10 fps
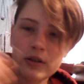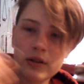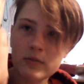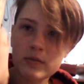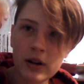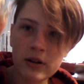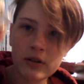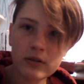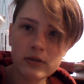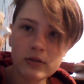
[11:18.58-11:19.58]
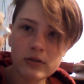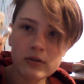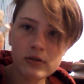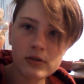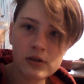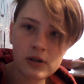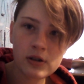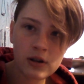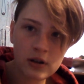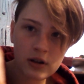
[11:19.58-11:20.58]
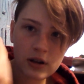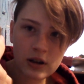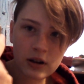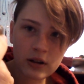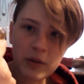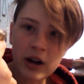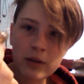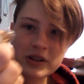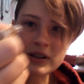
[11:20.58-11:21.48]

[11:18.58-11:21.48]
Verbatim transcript: Uh, this bottle and on the